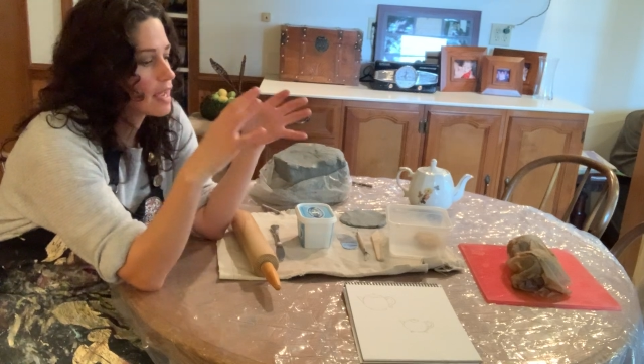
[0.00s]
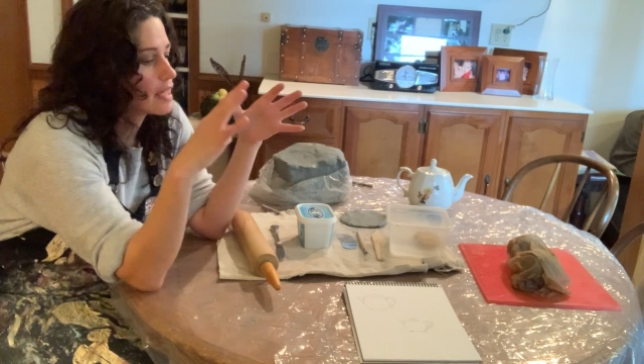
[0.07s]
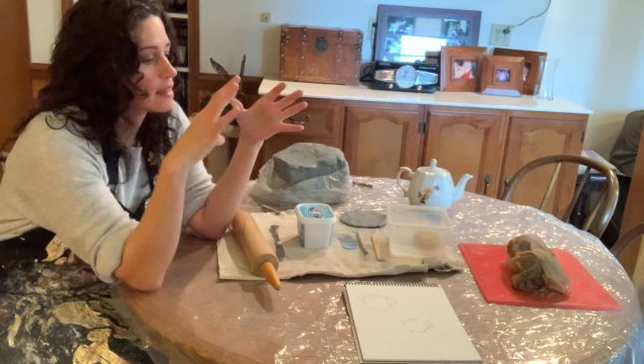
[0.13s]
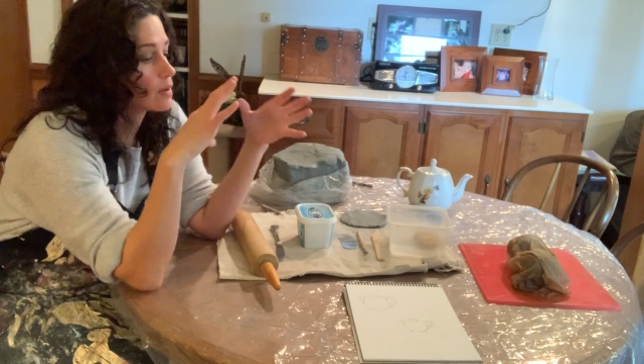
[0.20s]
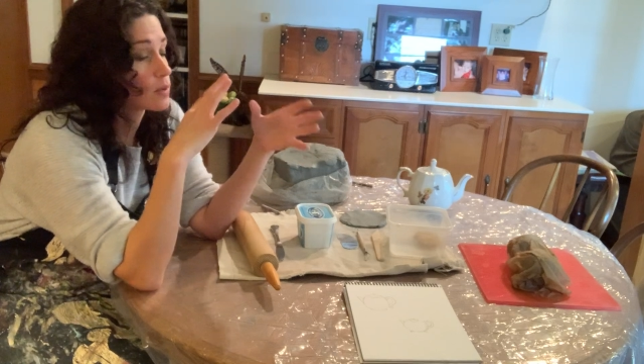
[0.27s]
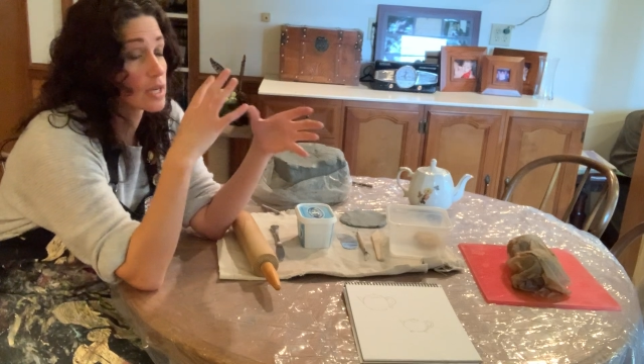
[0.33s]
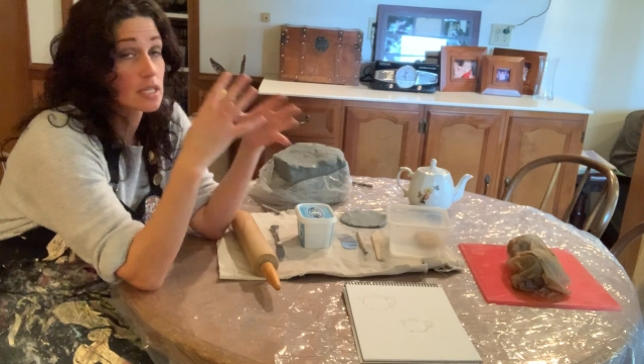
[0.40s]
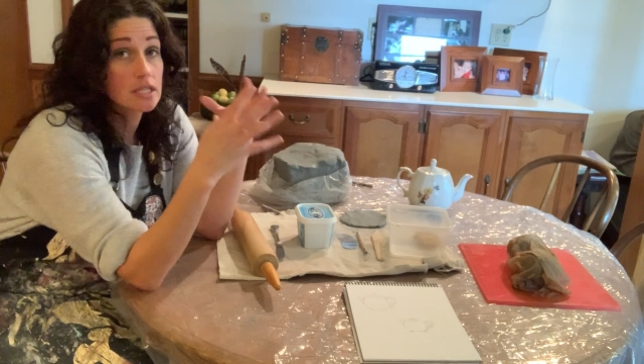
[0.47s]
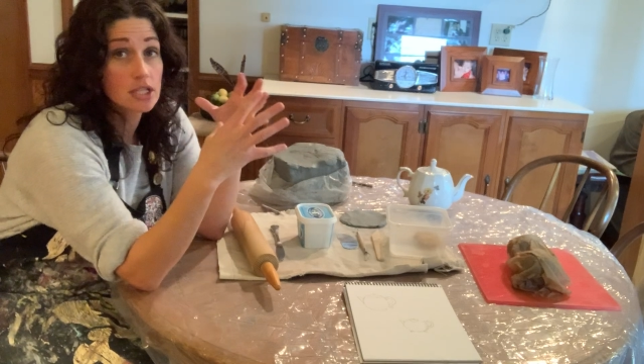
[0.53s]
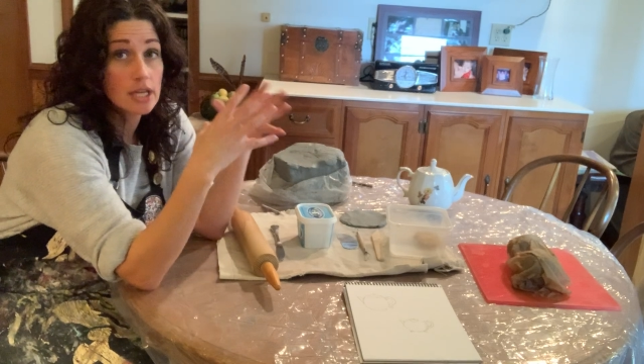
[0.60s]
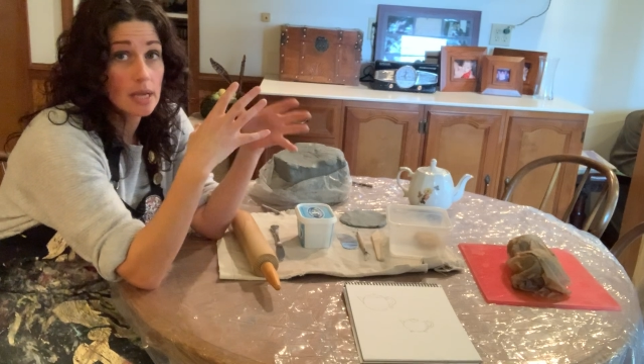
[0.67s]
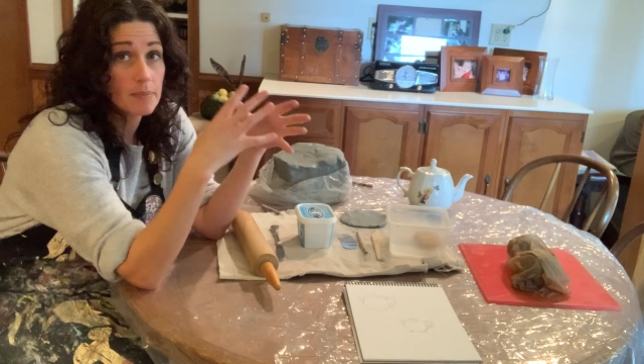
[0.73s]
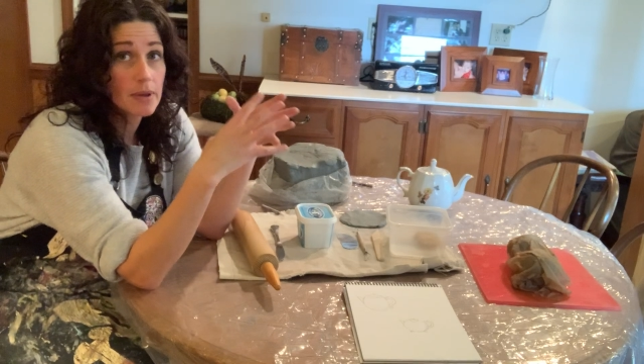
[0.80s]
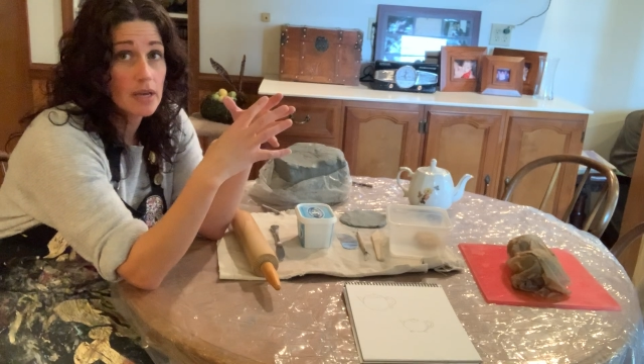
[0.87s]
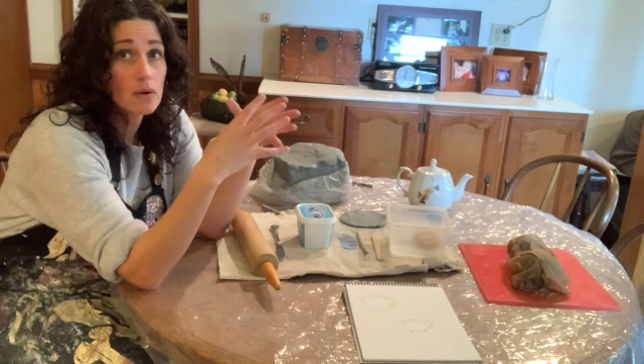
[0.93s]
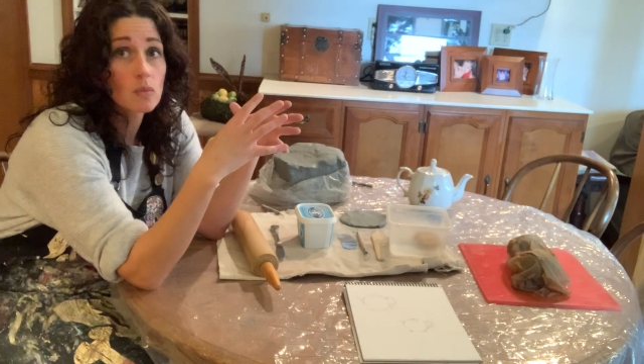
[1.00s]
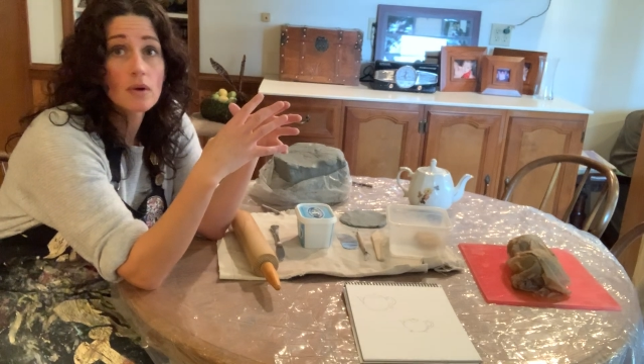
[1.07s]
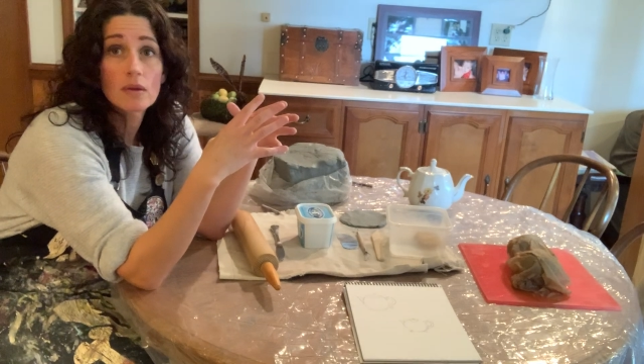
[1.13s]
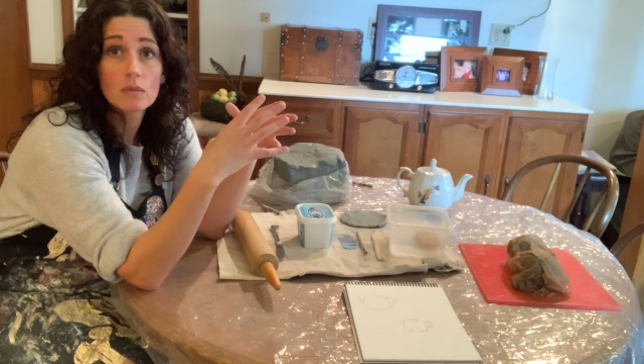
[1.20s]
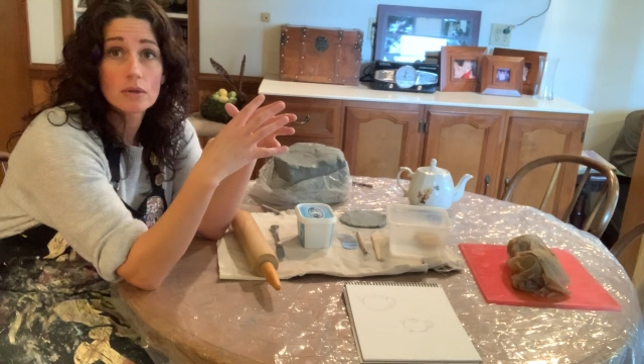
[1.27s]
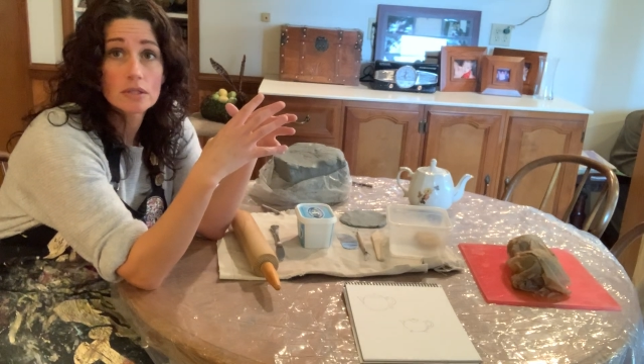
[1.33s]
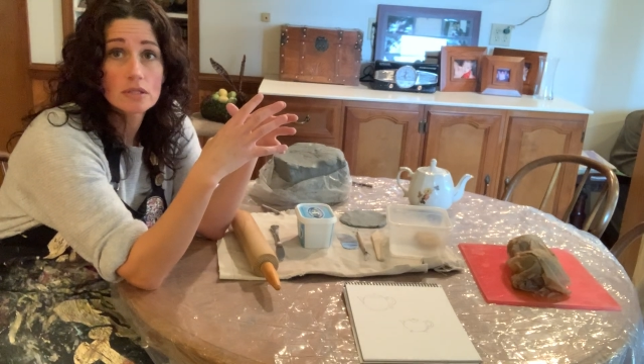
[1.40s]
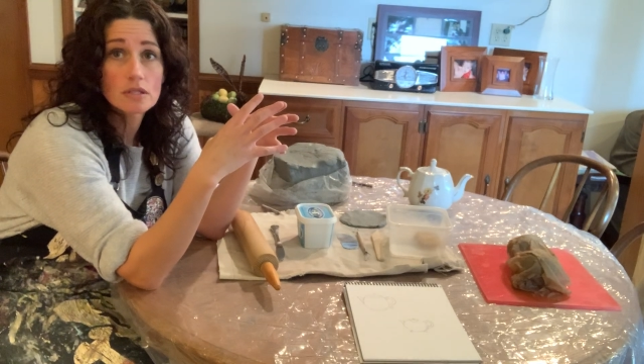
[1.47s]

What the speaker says: and then we're going to shape it with a wooden